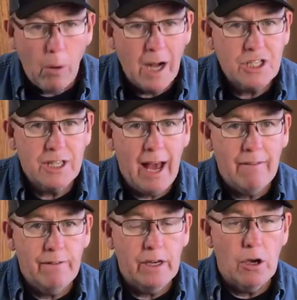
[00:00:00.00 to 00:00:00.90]
go
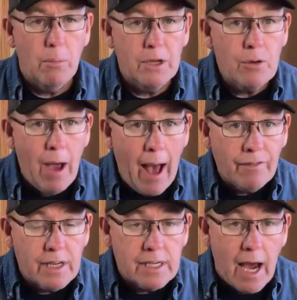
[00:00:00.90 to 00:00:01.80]
watch that video, but
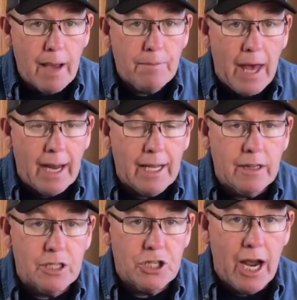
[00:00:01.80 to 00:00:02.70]
you have to type
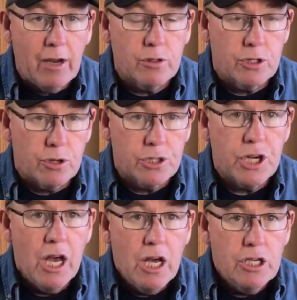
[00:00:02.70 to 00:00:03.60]
that in the channel
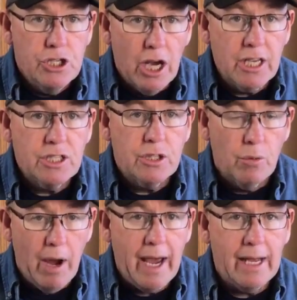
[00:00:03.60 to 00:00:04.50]
search, mean,
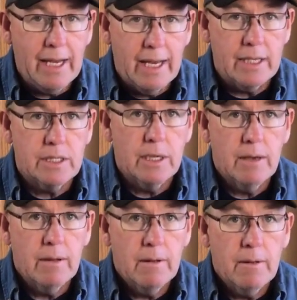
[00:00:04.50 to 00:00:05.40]
just the I way it
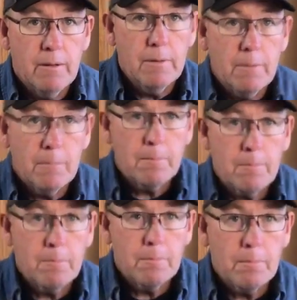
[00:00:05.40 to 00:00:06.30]
is. I'm not,
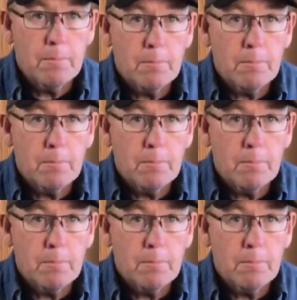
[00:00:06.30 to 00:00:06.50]
I, to